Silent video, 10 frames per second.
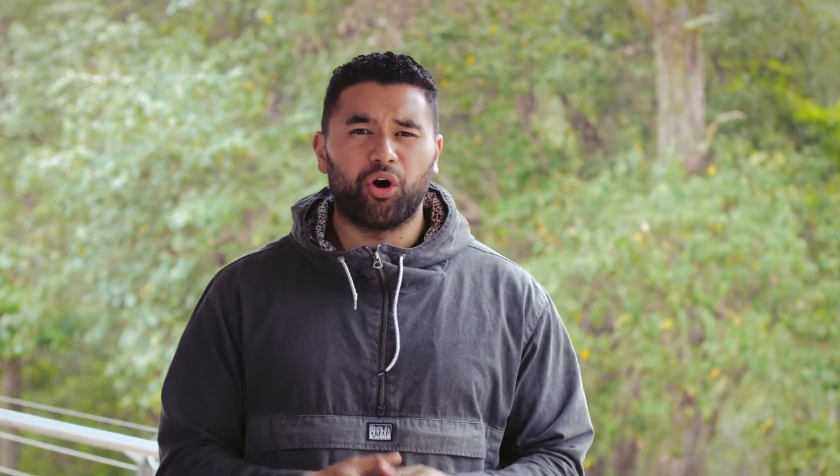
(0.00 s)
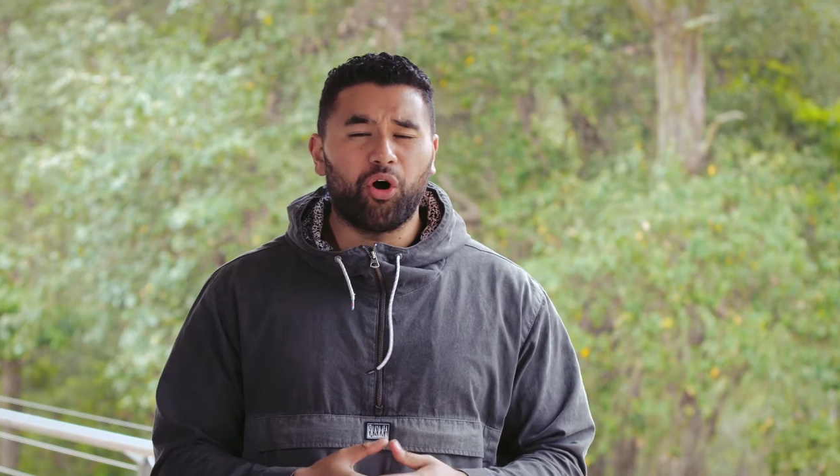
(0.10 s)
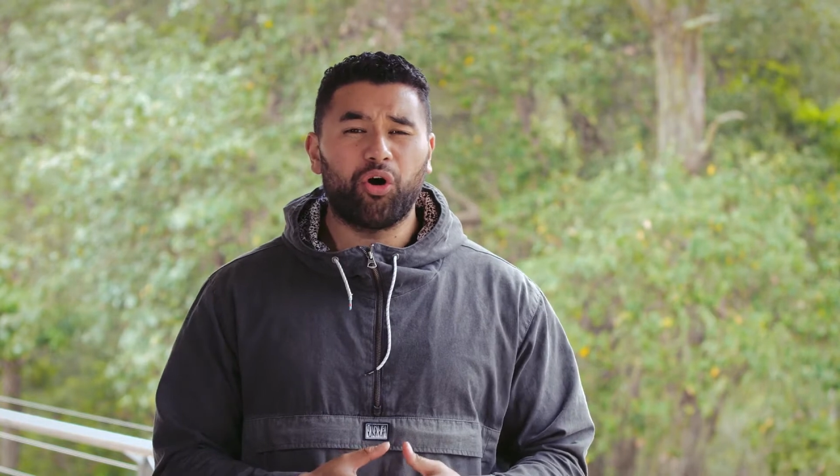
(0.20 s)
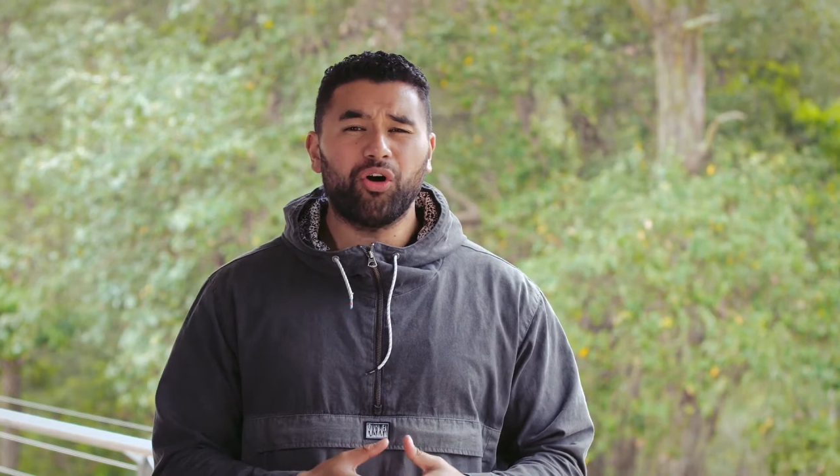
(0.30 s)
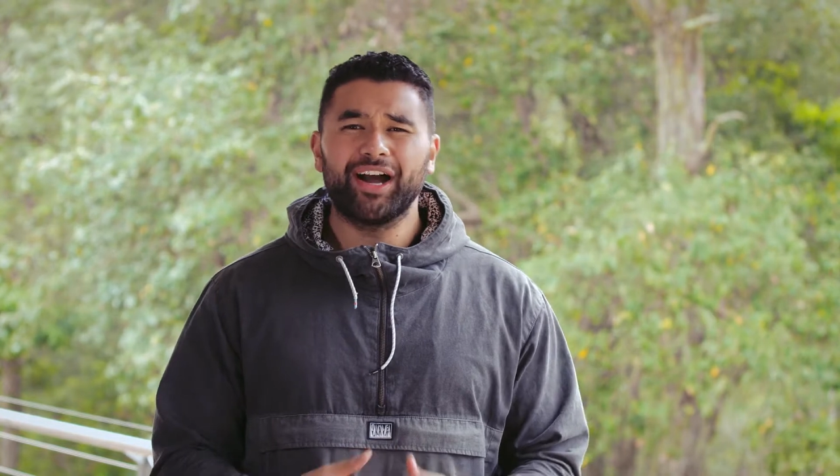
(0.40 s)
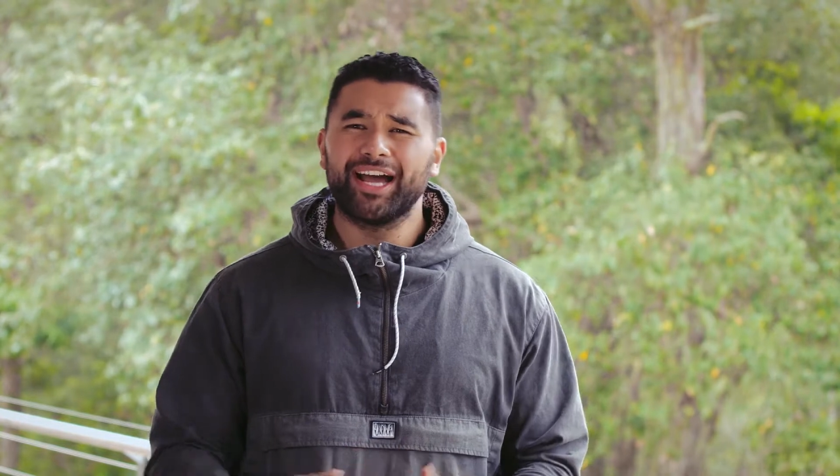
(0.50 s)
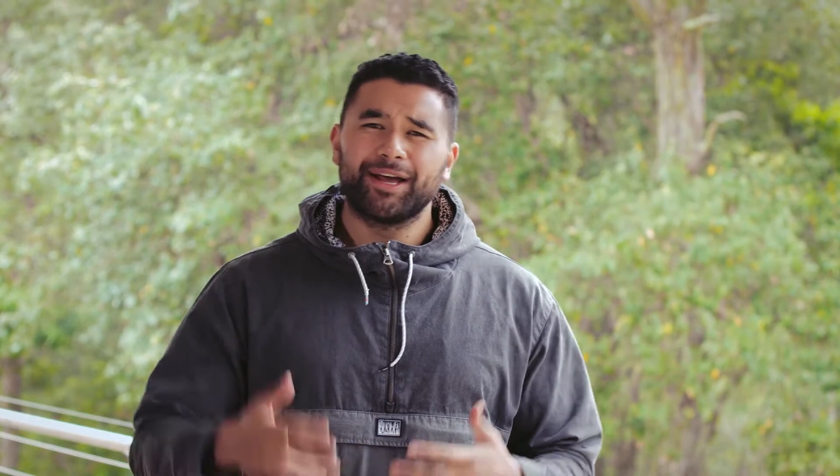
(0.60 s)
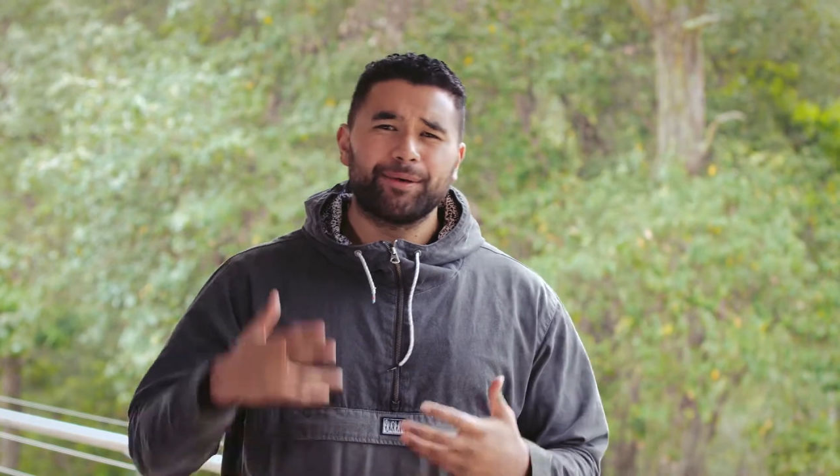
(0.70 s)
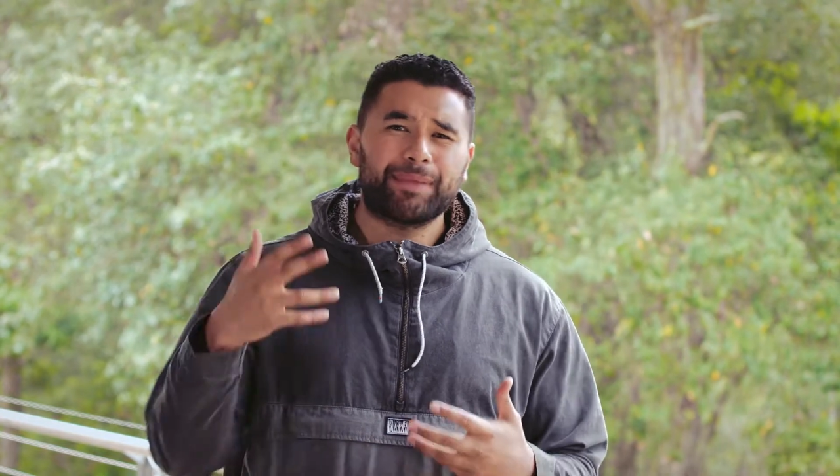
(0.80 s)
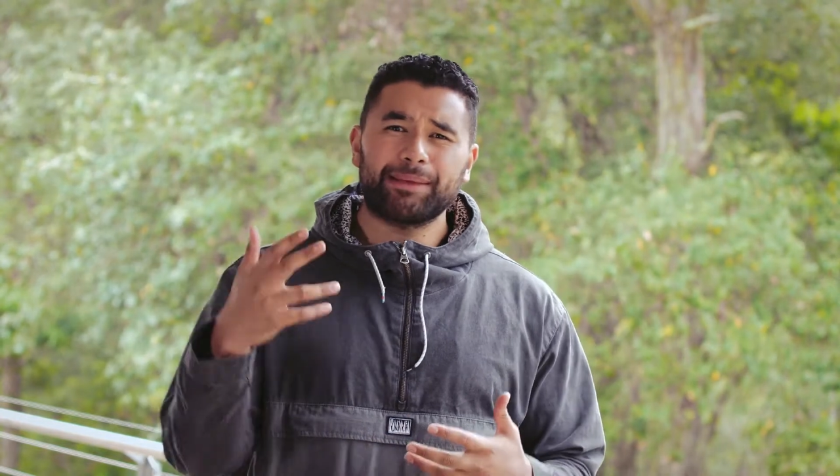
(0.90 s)
Or
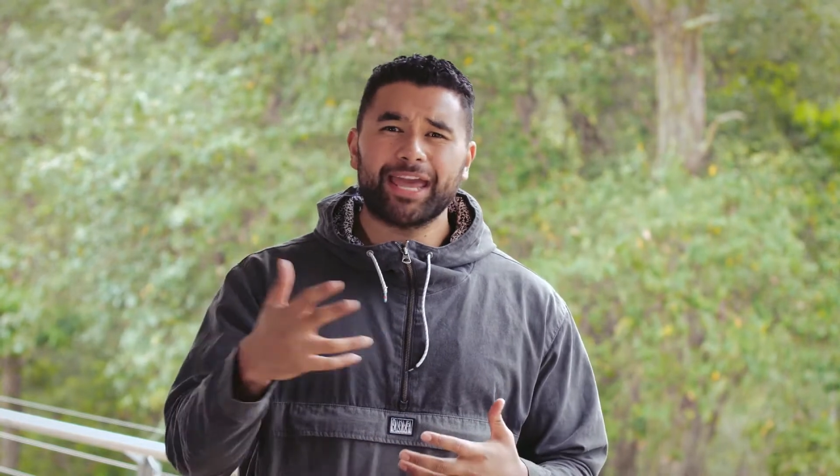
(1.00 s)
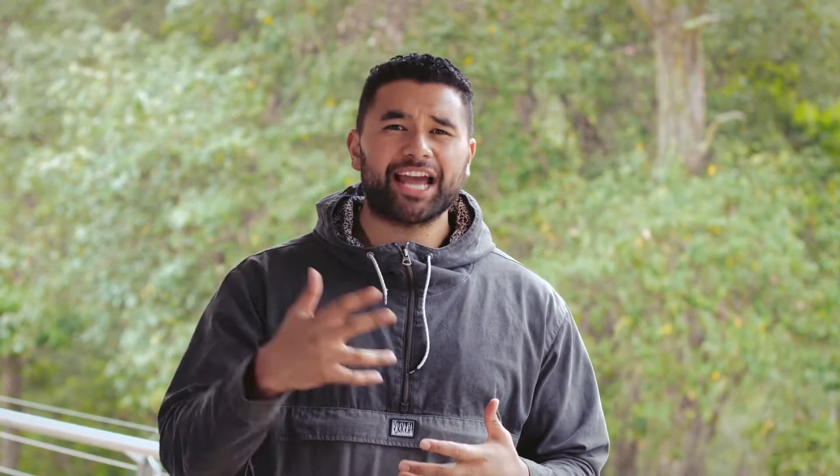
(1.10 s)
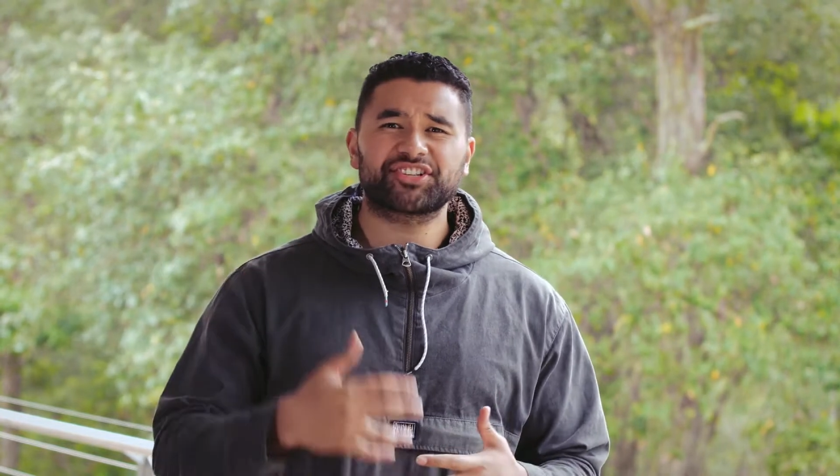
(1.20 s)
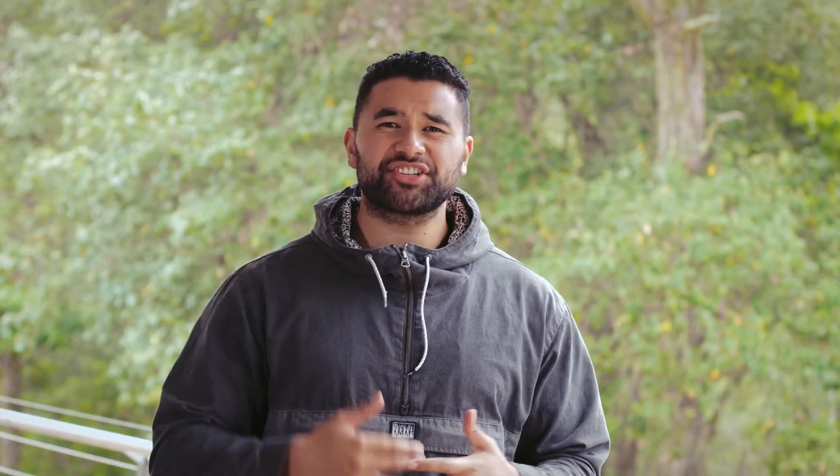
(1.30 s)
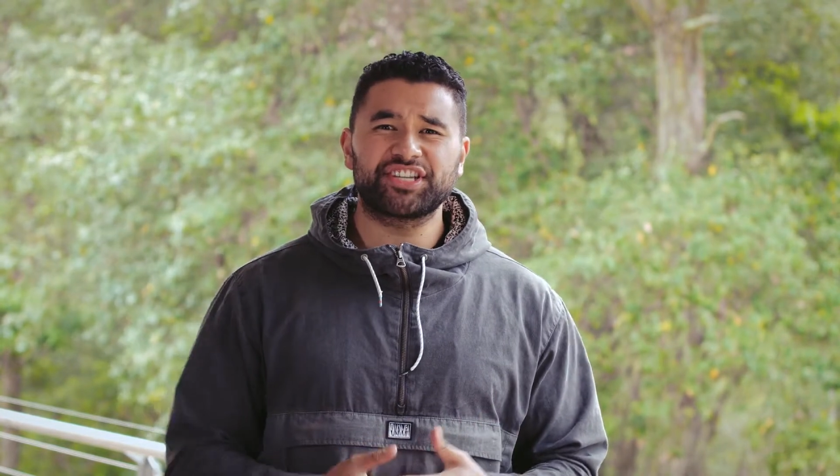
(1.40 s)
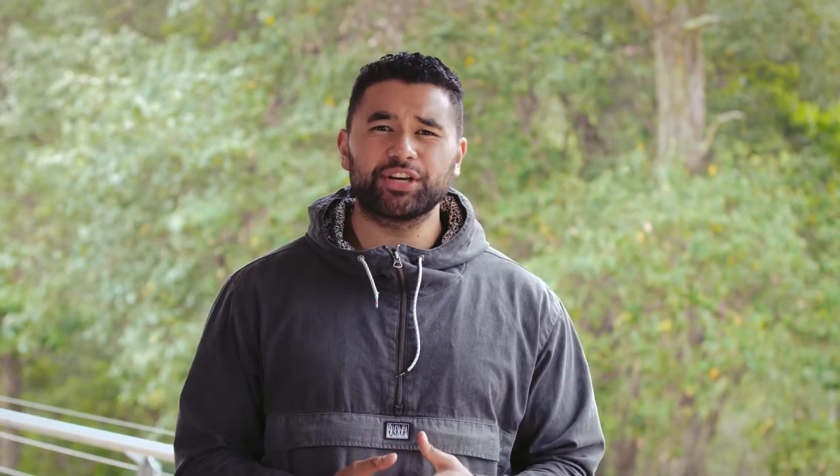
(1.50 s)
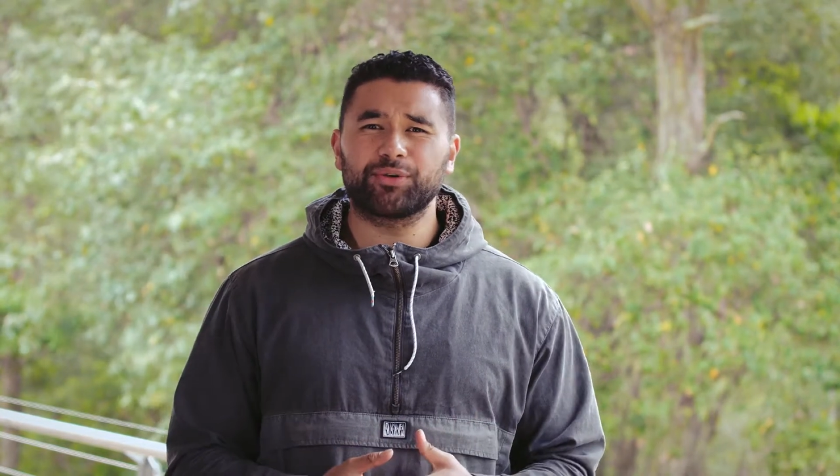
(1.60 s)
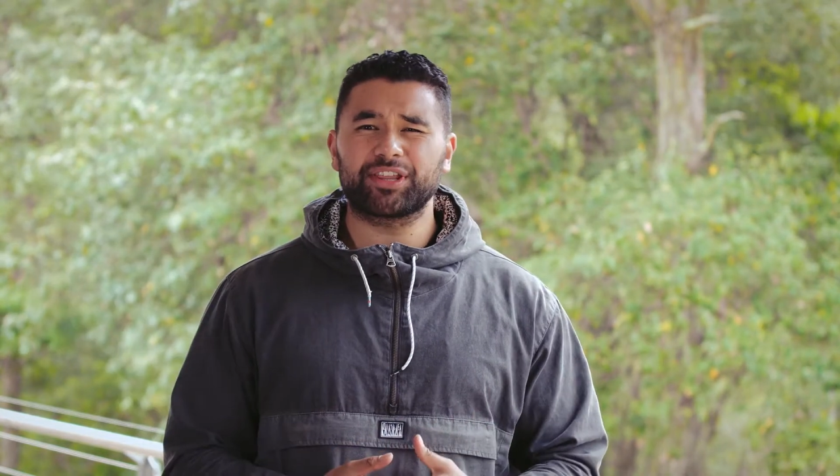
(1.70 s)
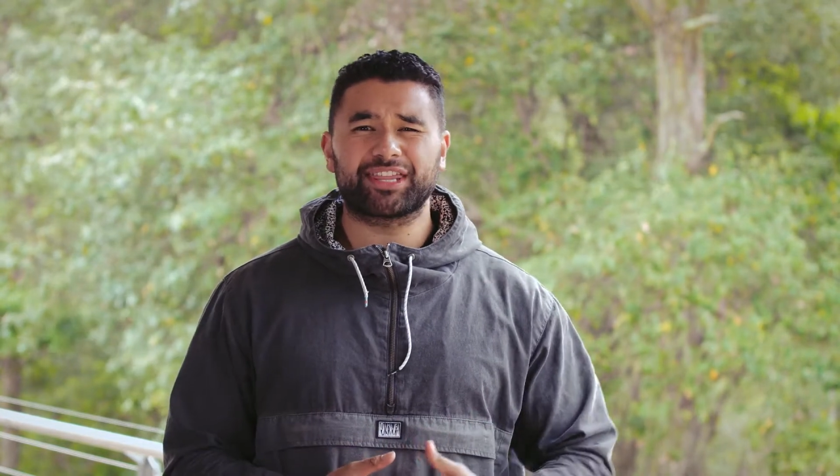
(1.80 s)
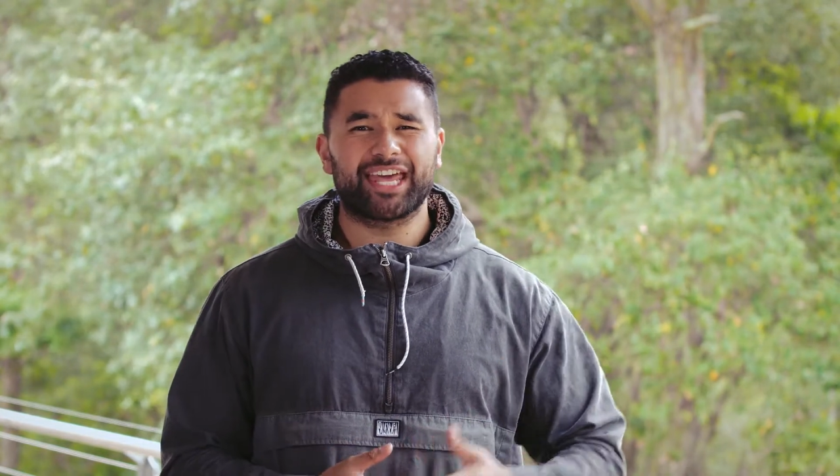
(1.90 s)
Maybe it has to deal
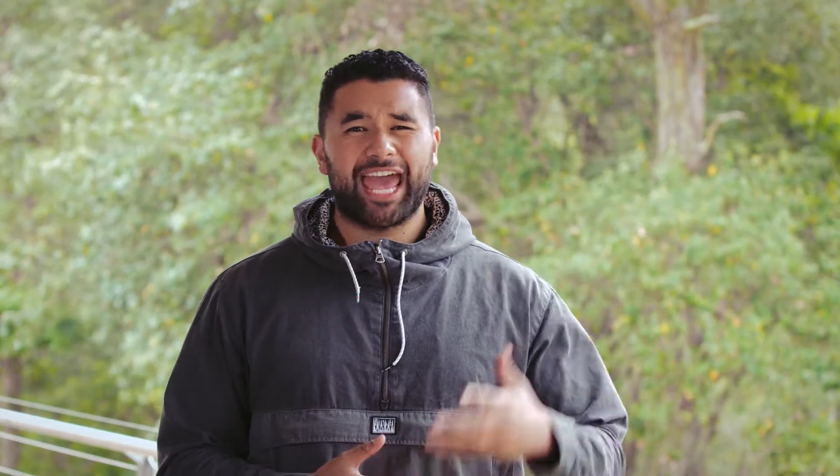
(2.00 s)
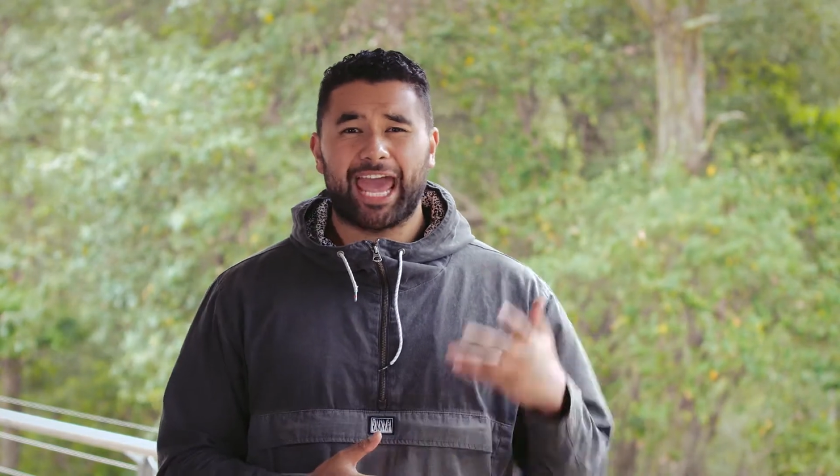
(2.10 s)
with